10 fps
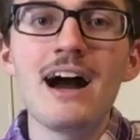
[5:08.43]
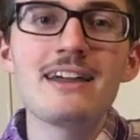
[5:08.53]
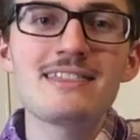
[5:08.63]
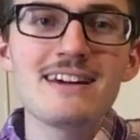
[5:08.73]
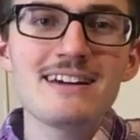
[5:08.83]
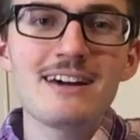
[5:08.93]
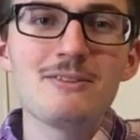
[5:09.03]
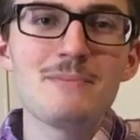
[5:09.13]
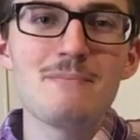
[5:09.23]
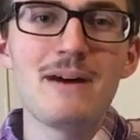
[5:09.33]
I think it
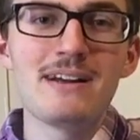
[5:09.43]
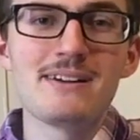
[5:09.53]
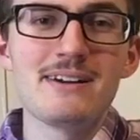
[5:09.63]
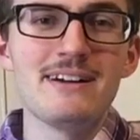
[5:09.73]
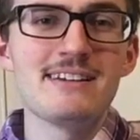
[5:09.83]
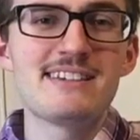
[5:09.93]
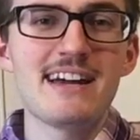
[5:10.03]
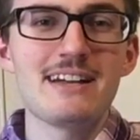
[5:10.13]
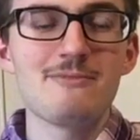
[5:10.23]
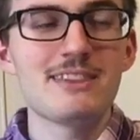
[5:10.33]
would be better in a
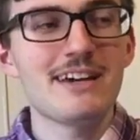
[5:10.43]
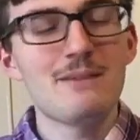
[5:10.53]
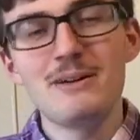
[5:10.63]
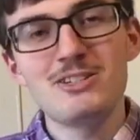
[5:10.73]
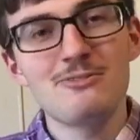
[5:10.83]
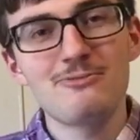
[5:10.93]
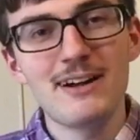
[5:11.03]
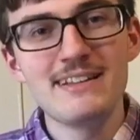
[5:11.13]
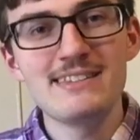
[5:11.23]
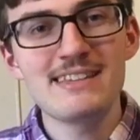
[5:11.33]
setting with like a bunch of
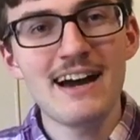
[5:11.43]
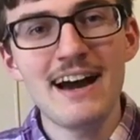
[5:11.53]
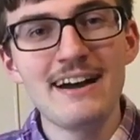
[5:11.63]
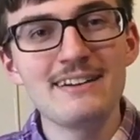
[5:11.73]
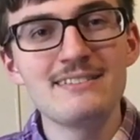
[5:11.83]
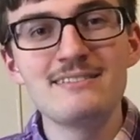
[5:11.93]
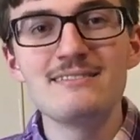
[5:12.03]
friends. I